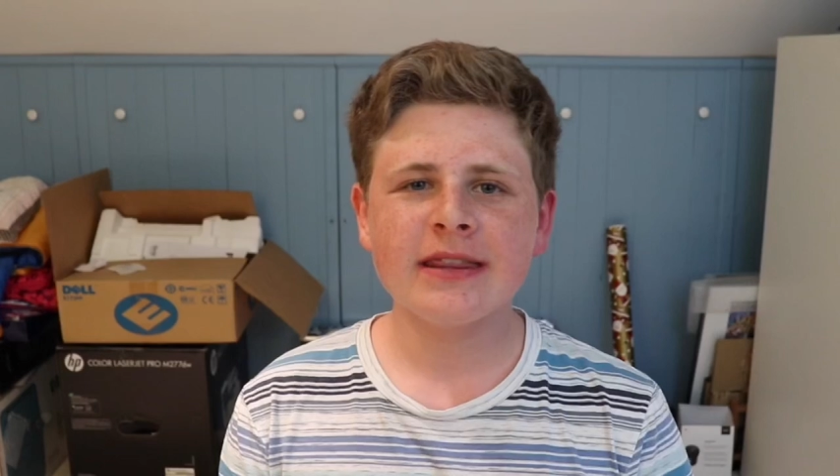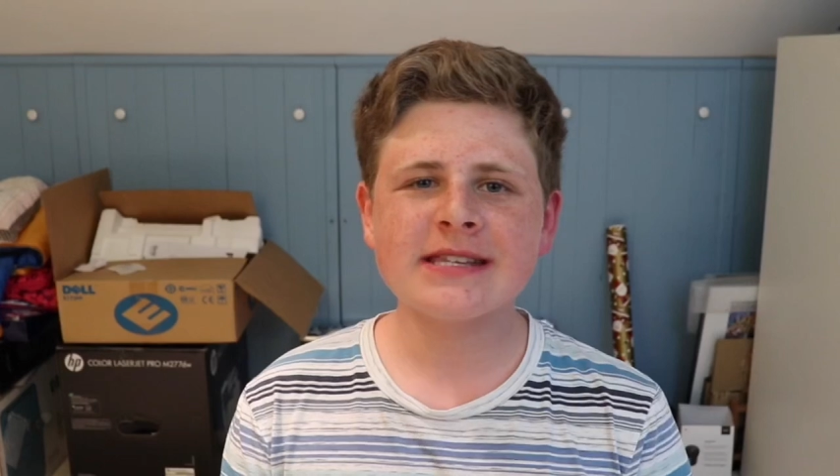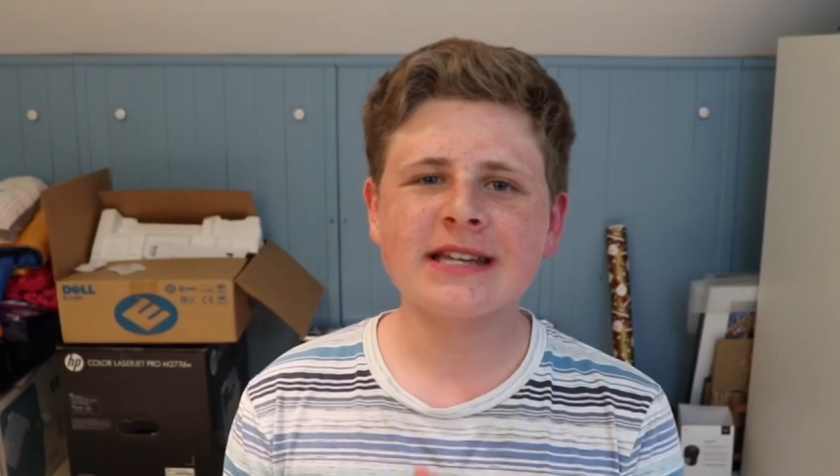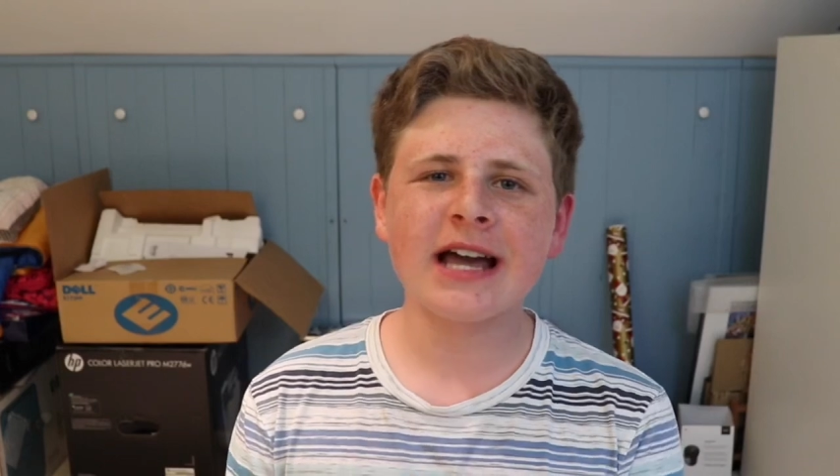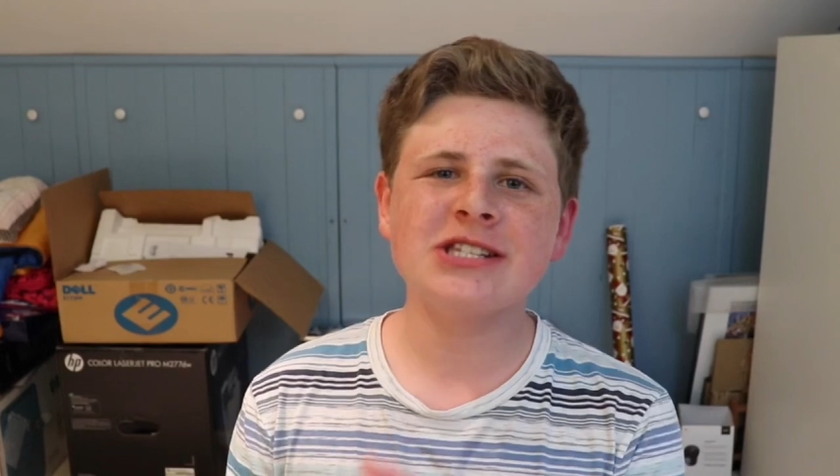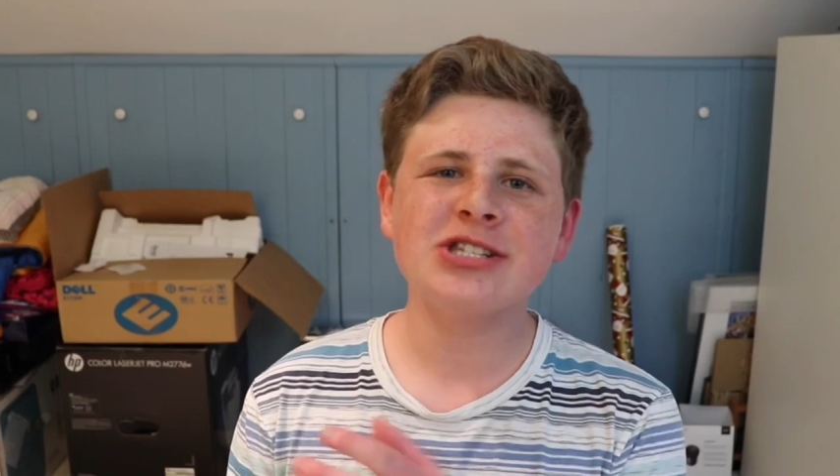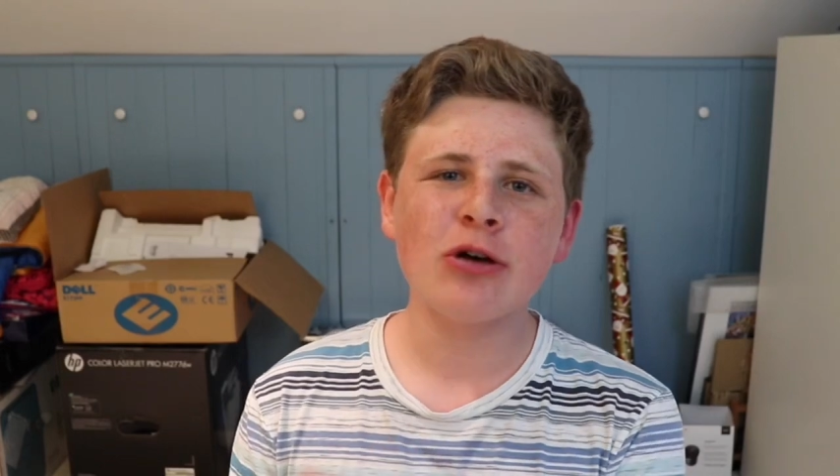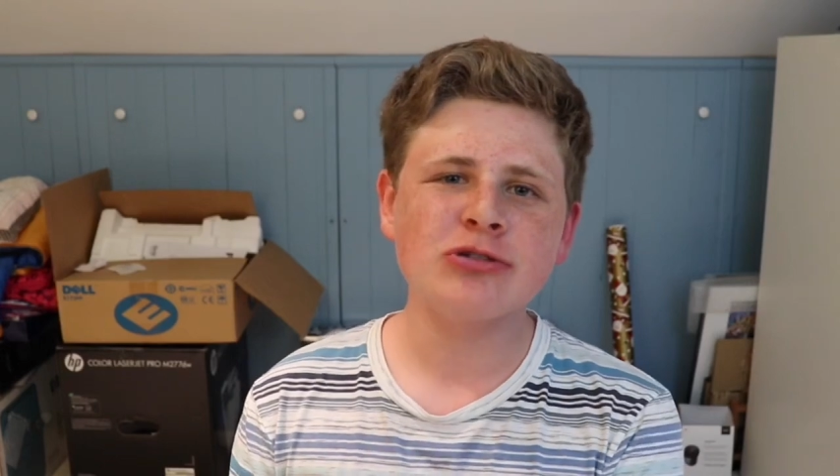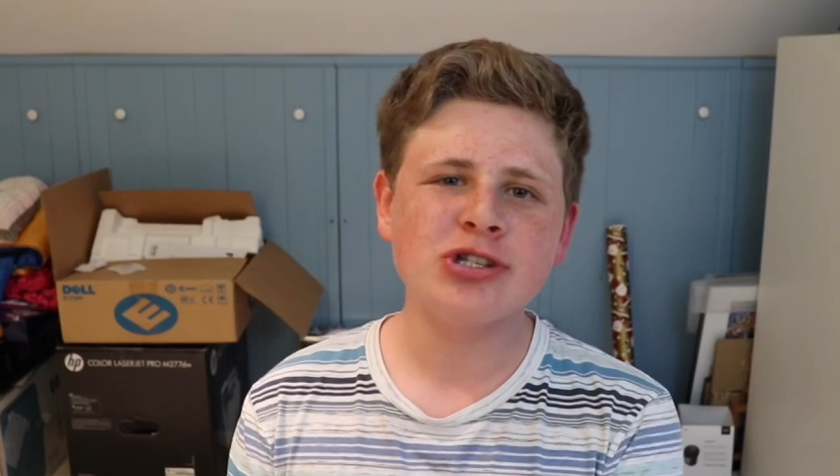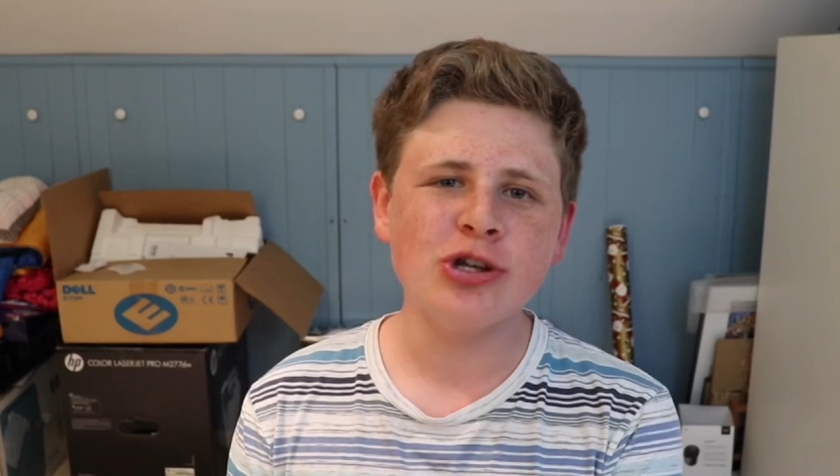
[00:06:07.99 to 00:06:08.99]
This guy's
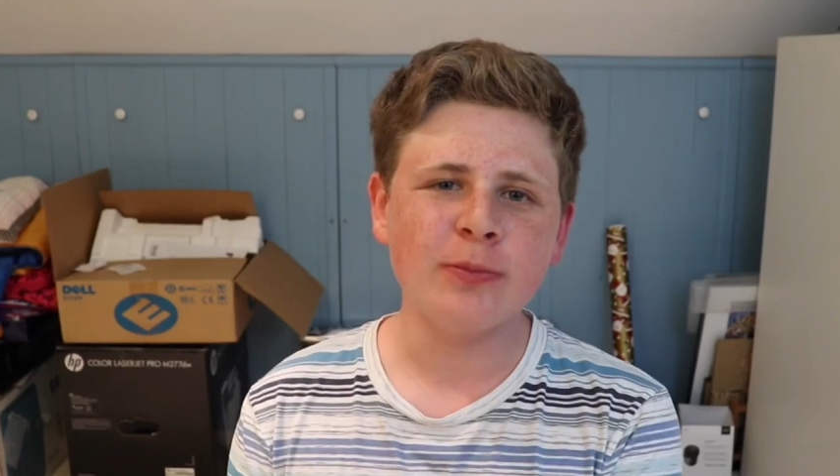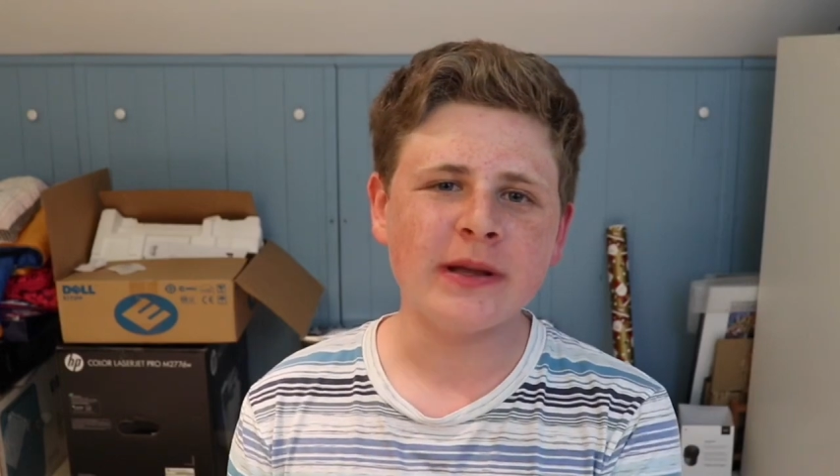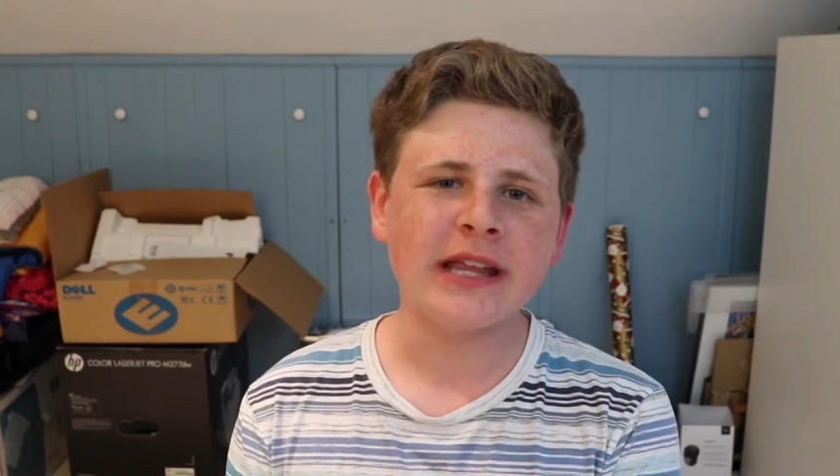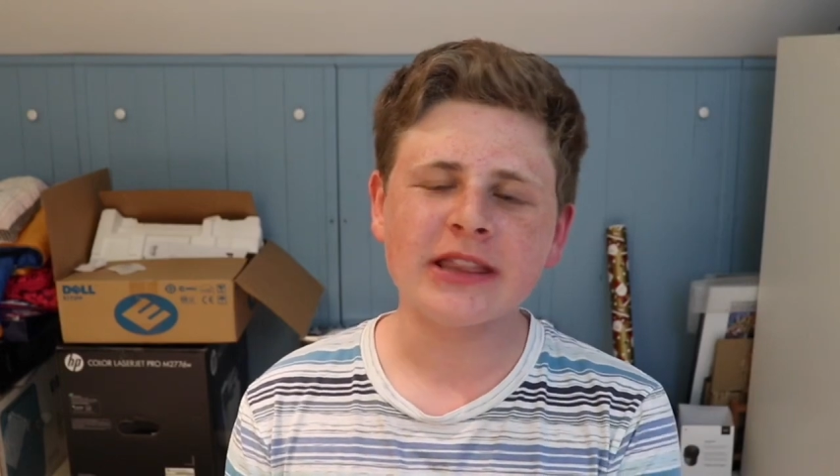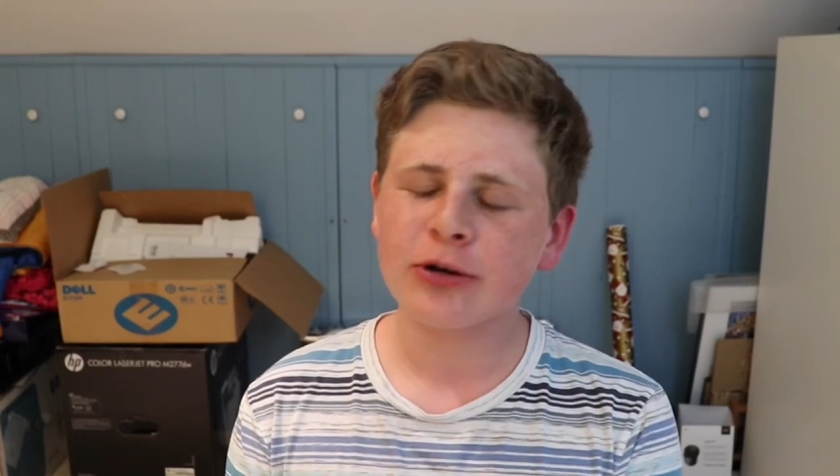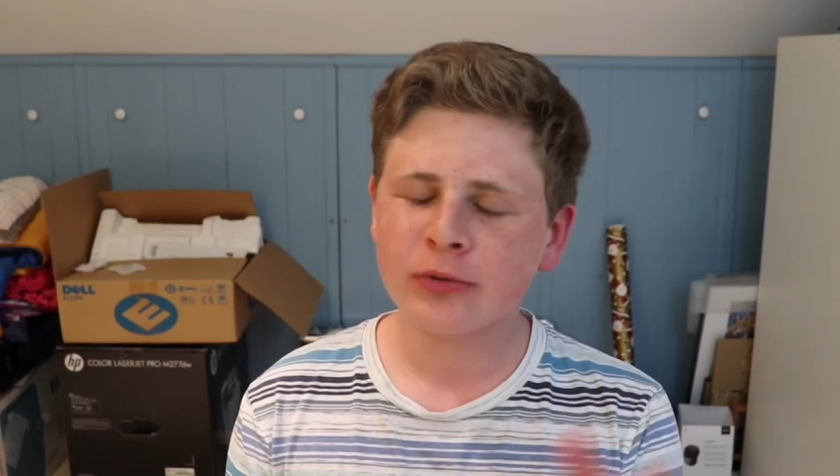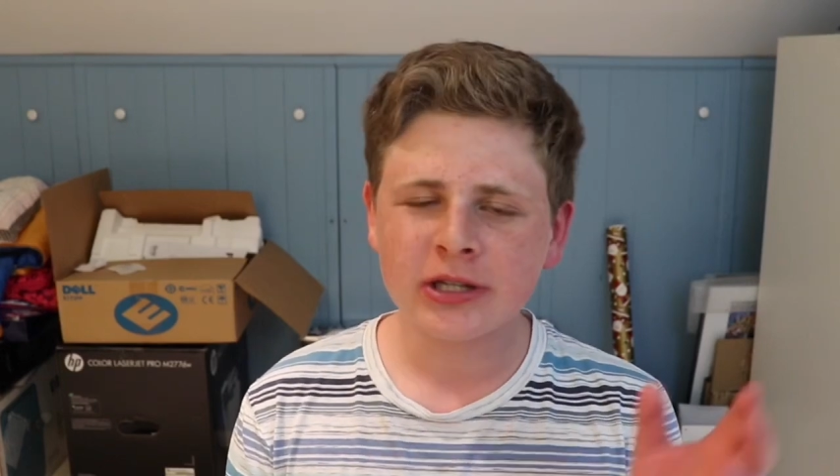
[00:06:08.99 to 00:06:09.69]
so stupid that they're